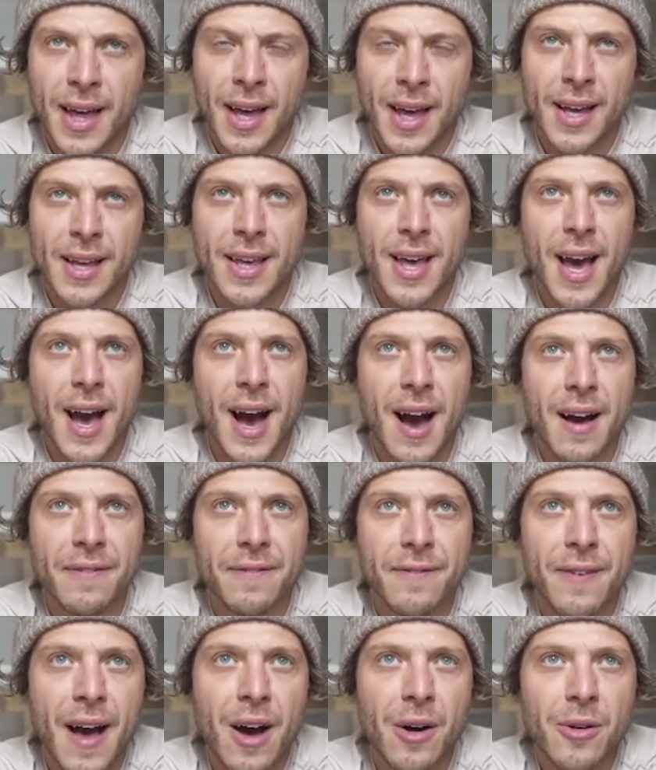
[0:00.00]
Yeah, I
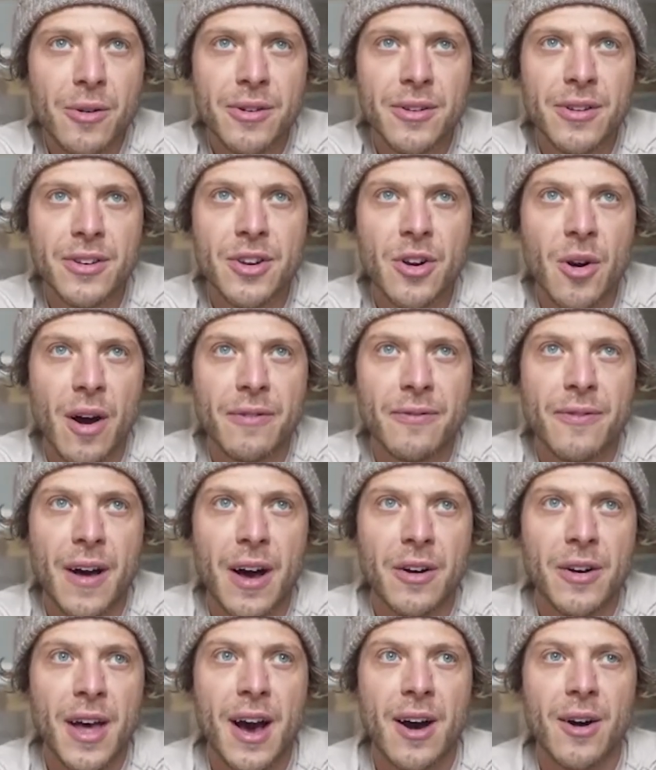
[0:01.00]
found, you know, I
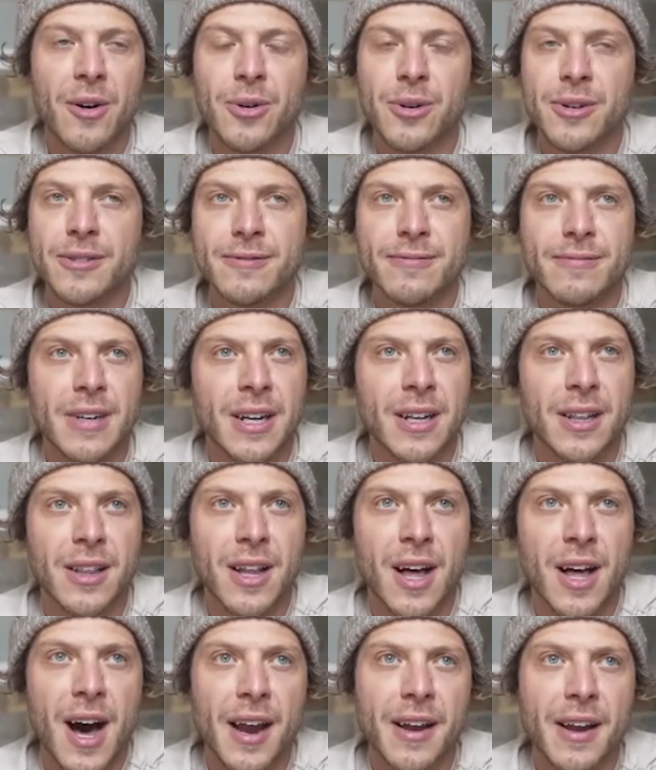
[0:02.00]
found out a
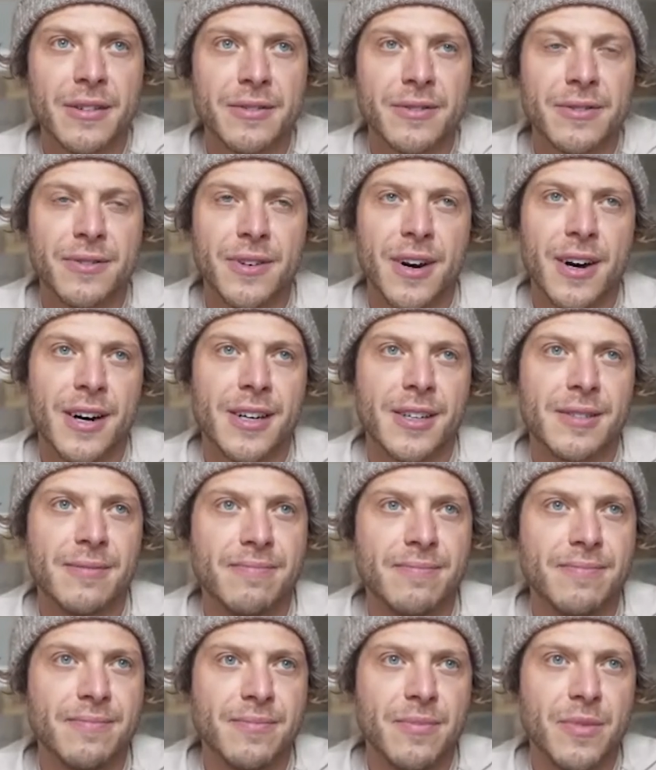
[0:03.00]
lot of,
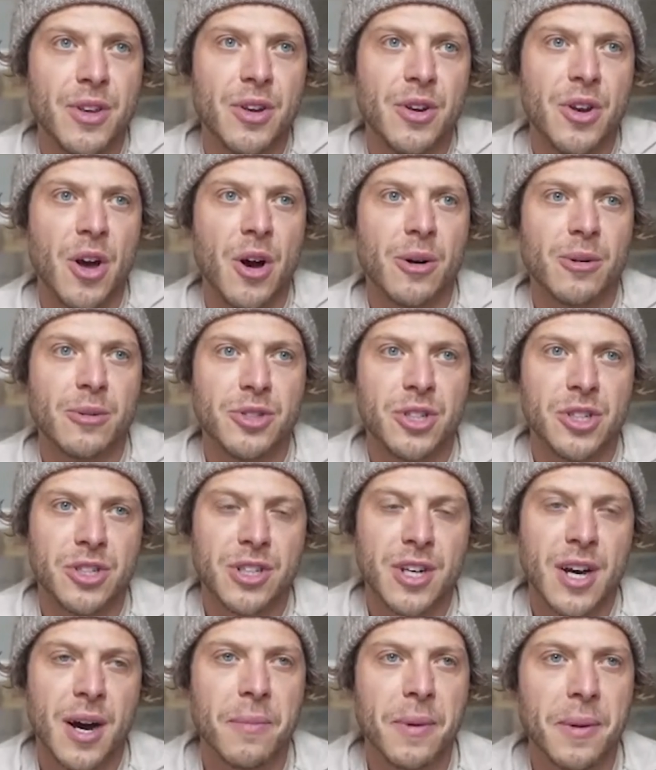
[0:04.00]
um, you know, just
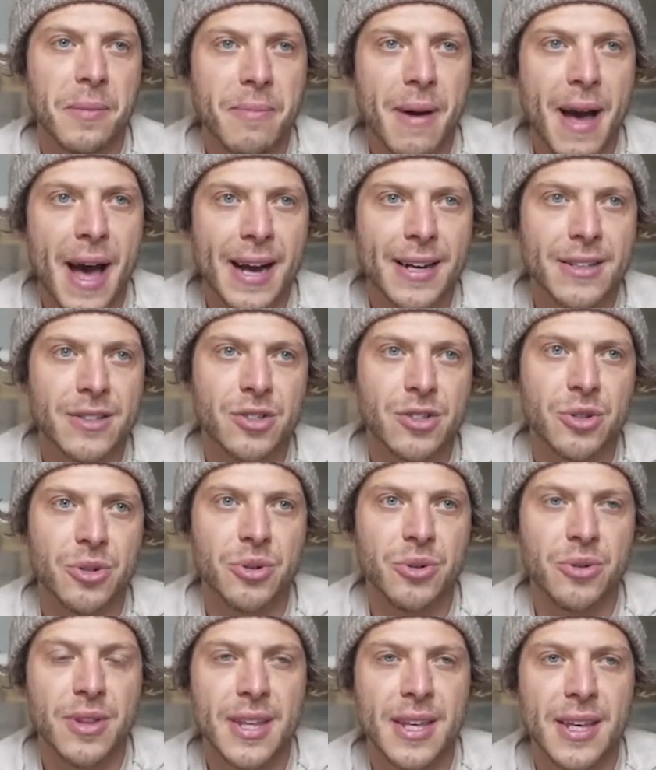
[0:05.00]
coming back to
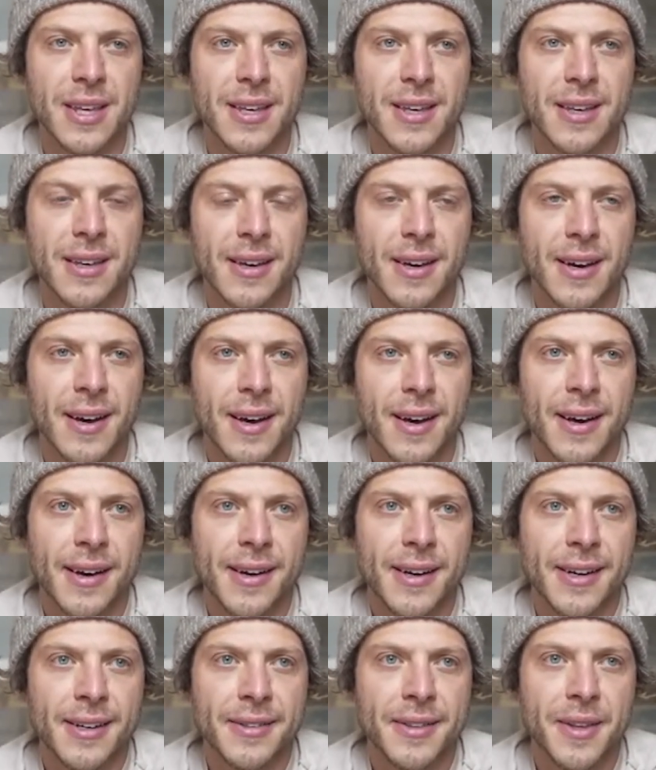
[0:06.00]
the,
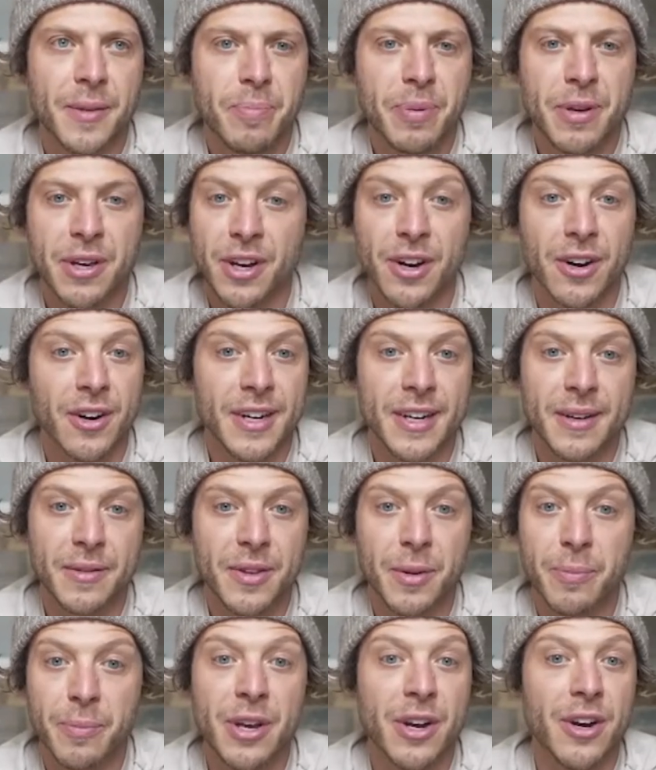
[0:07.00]
the pure the
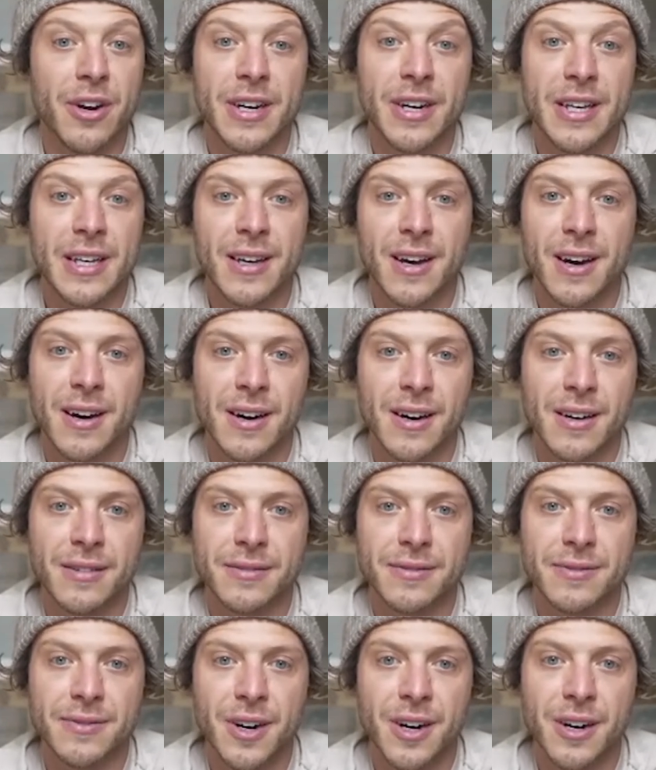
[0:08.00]
purity of
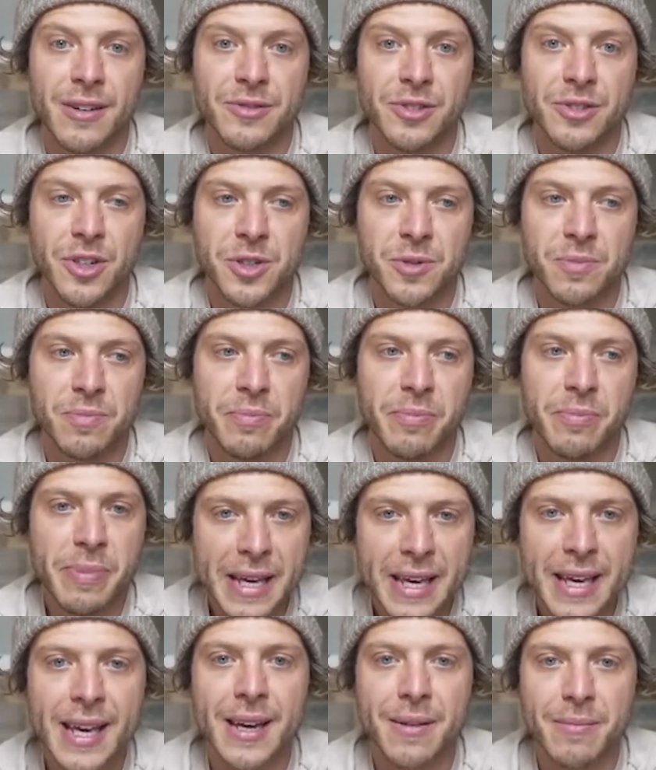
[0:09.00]
of just
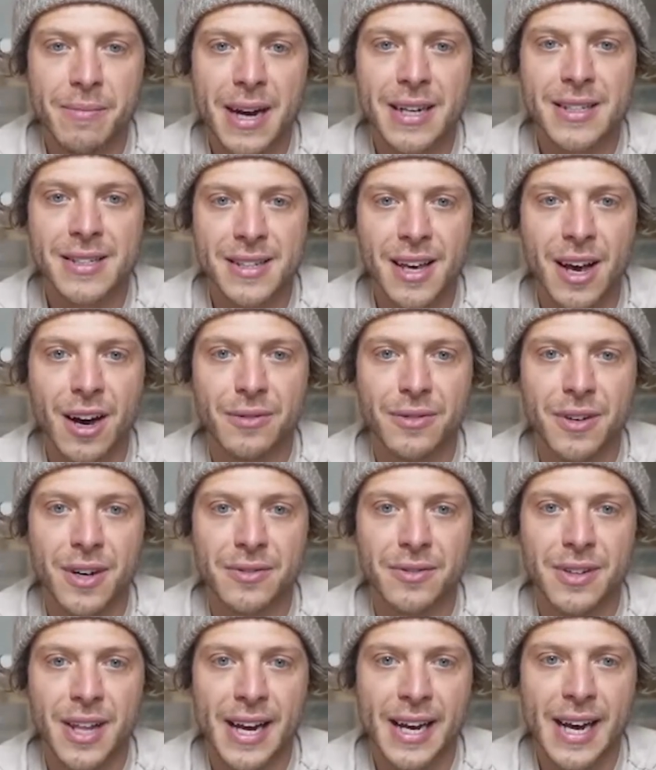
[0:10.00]
being myself of
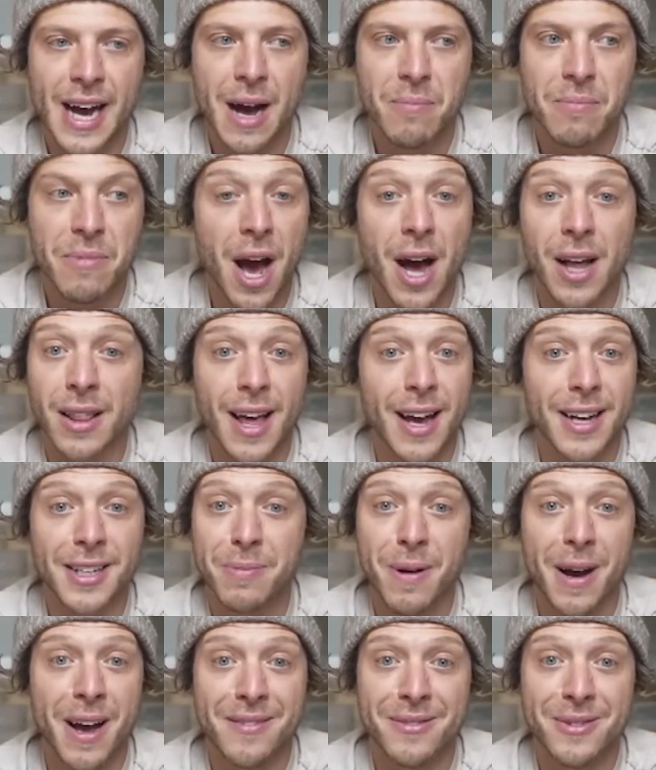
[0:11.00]
like I'm not liked
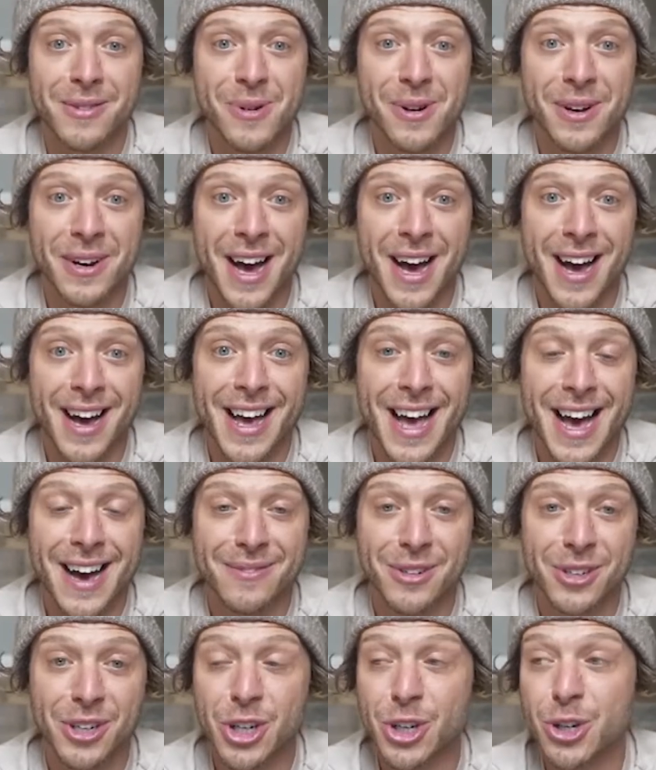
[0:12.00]
by everyone I have a
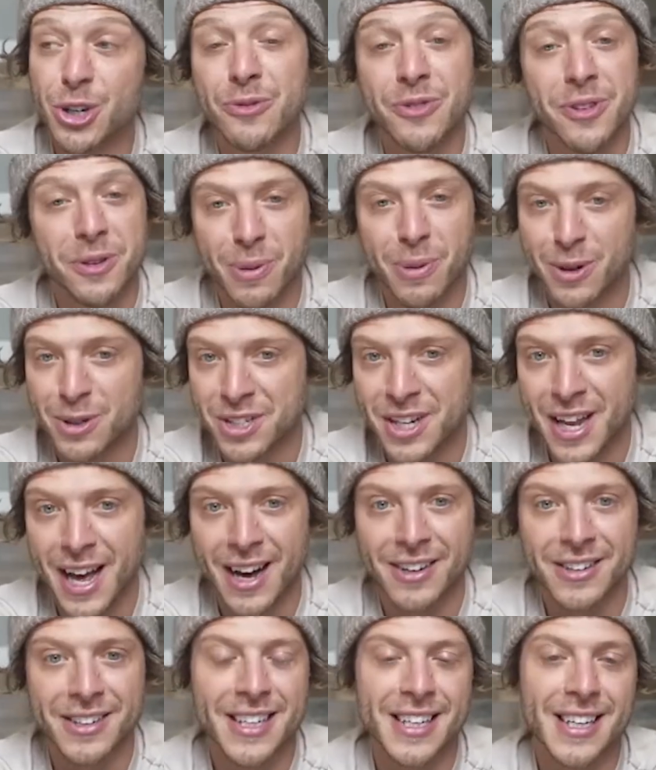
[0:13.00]
goofy
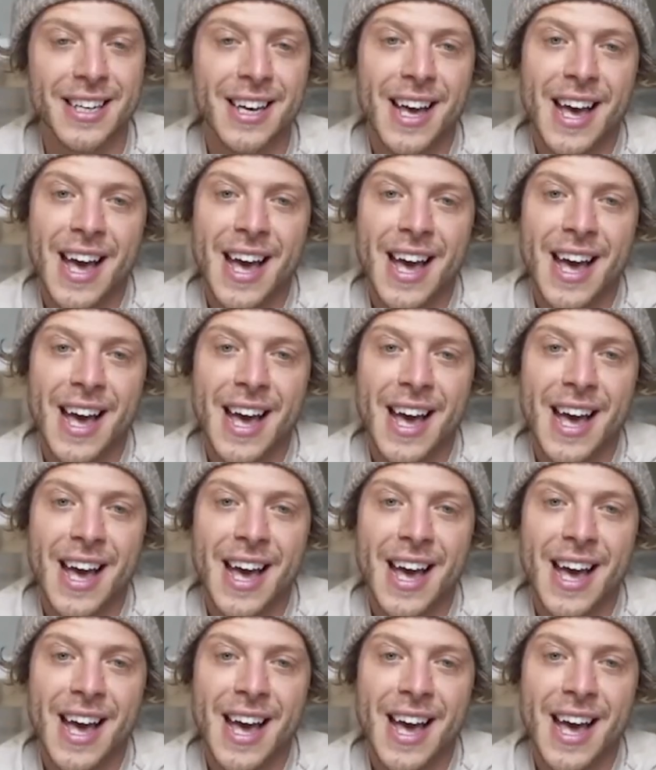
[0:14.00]
personality